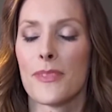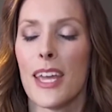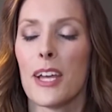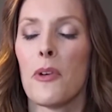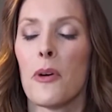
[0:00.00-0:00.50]

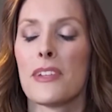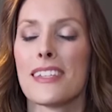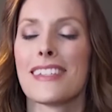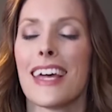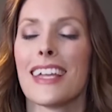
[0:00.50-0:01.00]
Take a moment
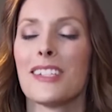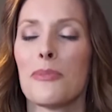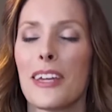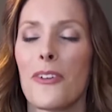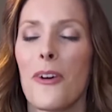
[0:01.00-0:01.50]
to
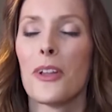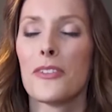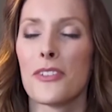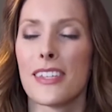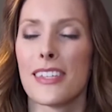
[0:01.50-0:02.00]
celebrate all
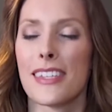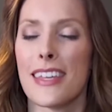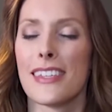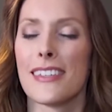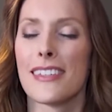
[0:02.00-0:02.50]
of your
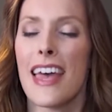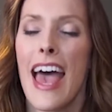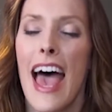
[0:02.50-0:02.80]
successes,